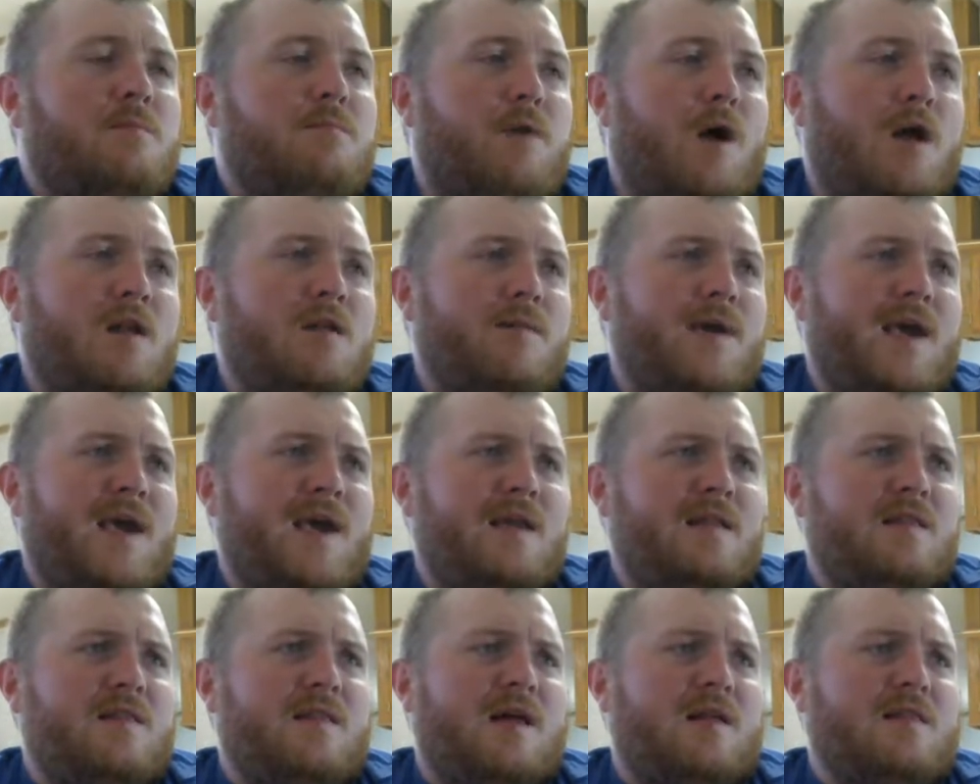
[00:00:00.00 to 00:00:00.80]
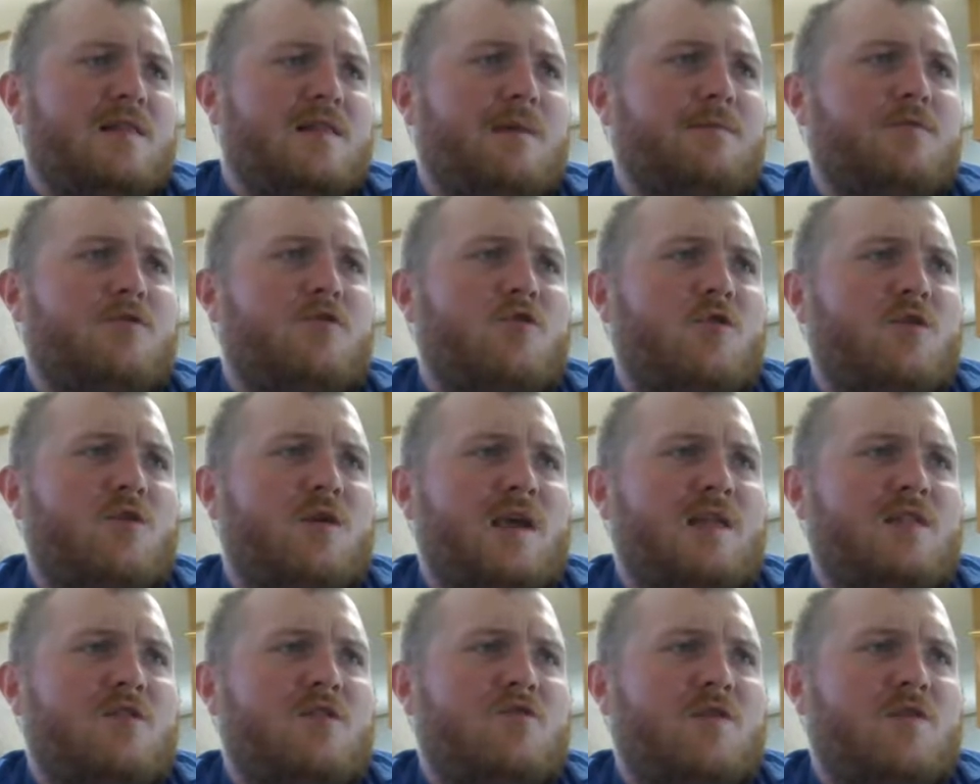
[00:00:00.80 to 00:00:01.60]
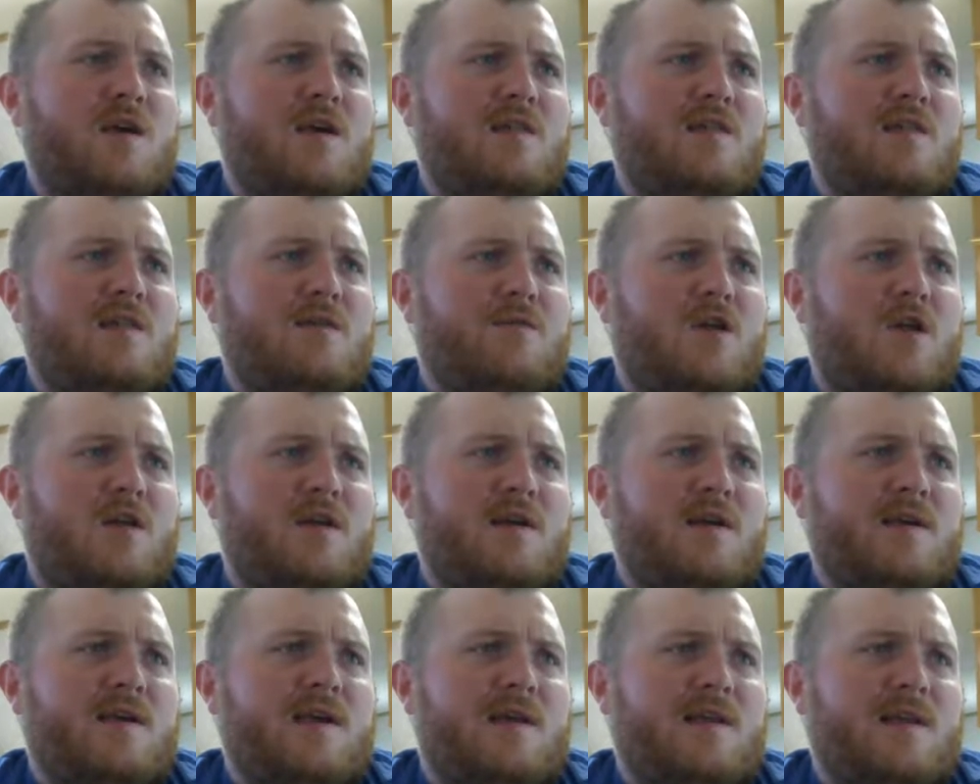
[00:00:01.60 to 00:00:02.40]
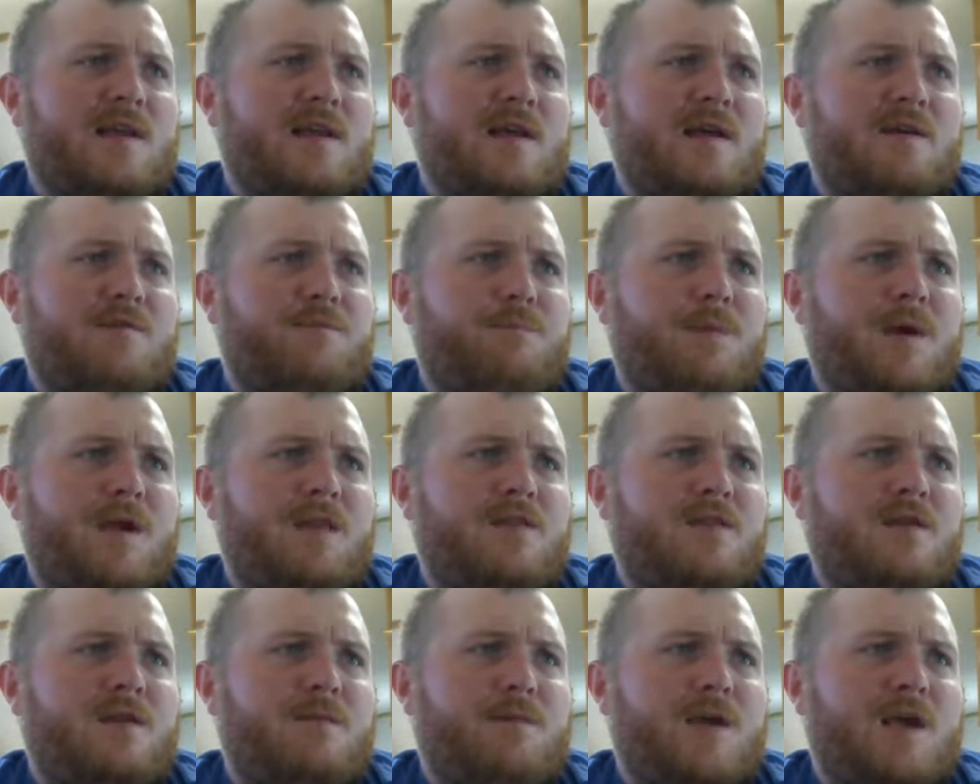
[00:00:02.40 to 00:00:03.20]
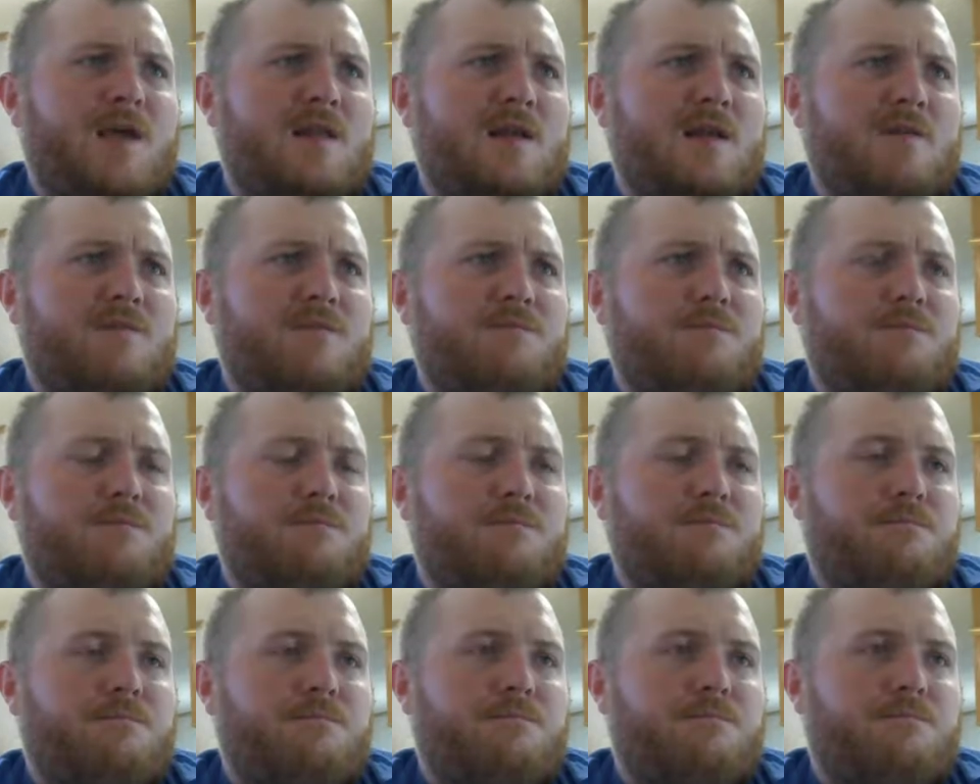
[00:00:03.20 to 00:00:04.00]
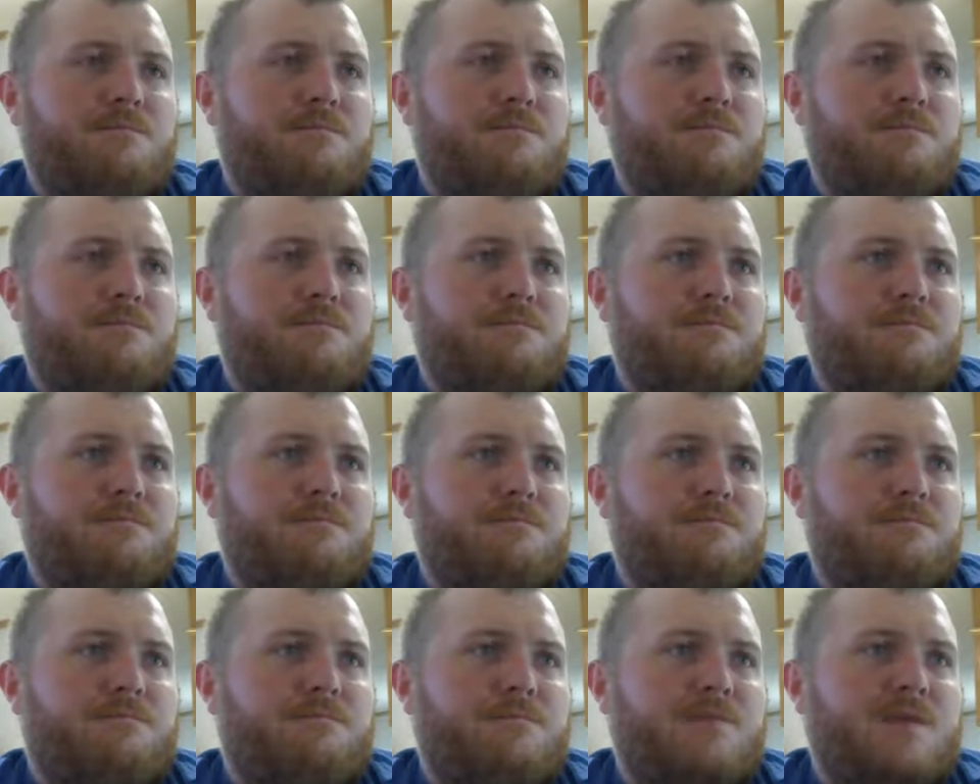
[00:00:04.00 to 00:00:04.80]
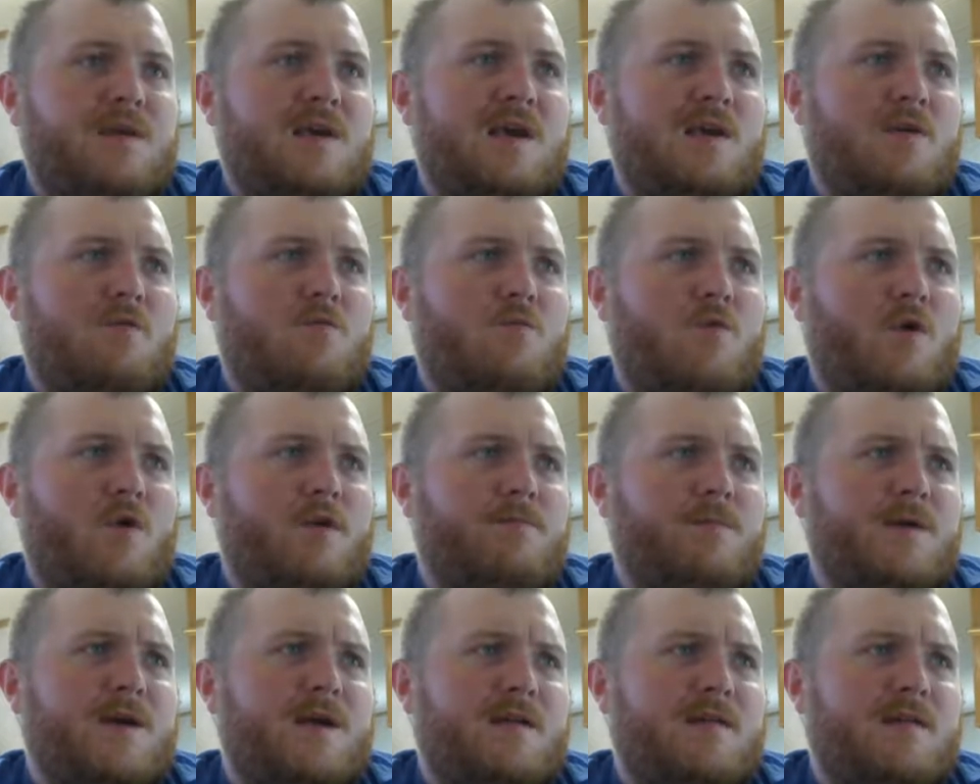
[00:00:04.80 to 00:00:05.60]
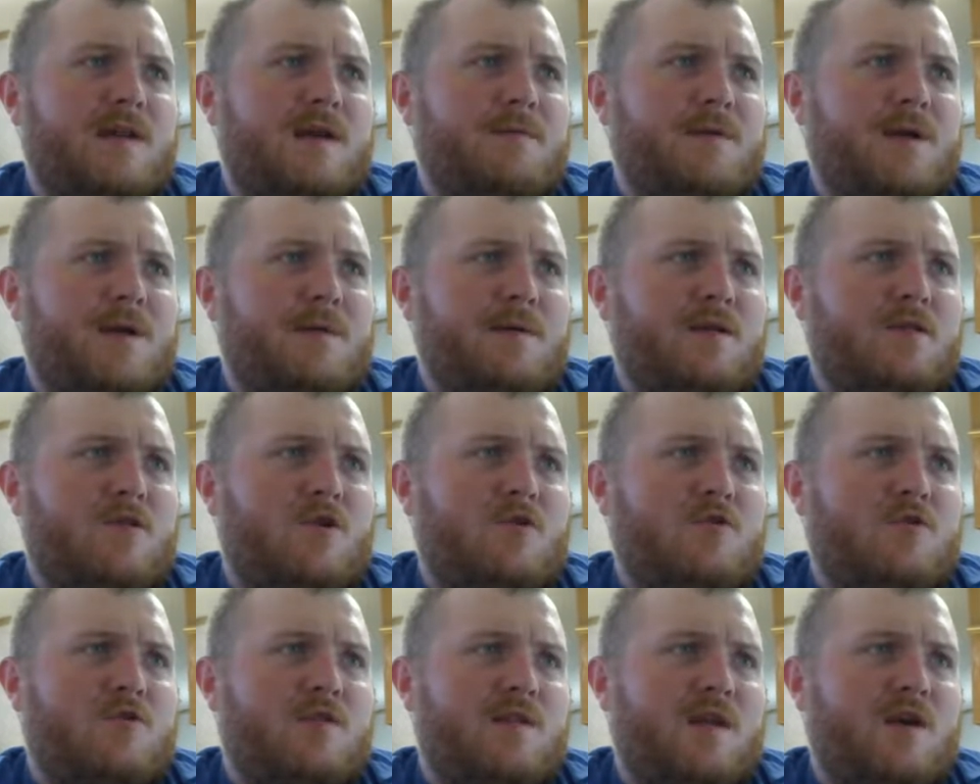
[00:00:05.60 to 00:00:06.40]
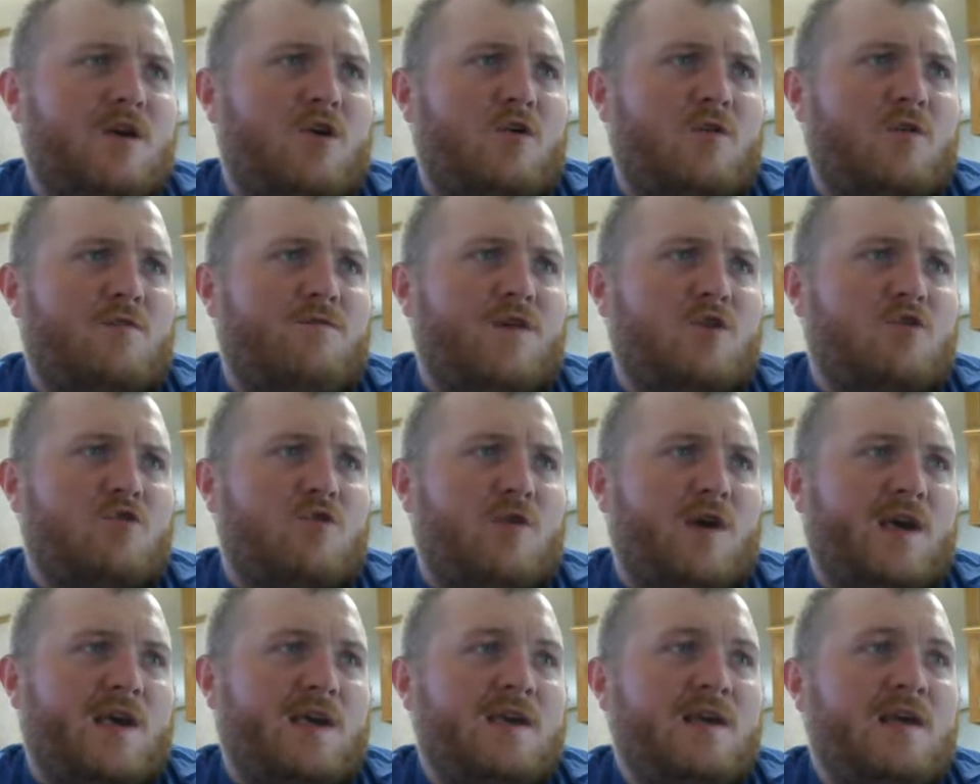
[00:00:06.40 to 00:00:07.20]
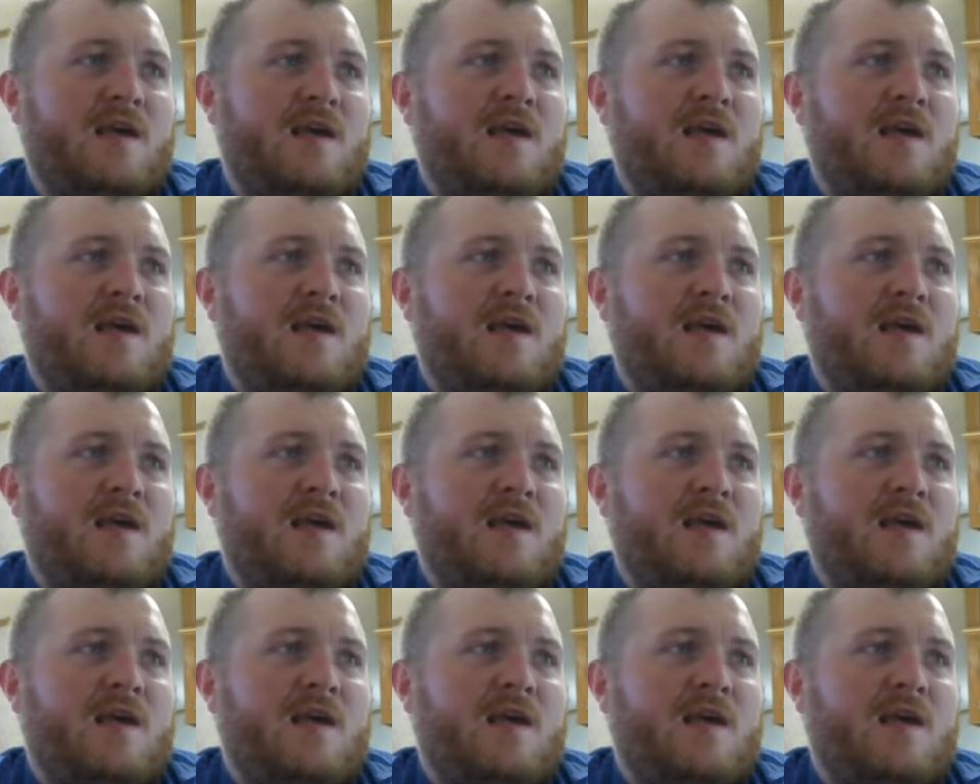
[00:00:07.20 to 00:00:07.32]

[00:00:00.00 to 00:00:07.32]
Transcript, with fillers: Ptolemane, the lobster industry difficulty good enough bait could be enough to get worse because of the upcoming closures in the herring fishery.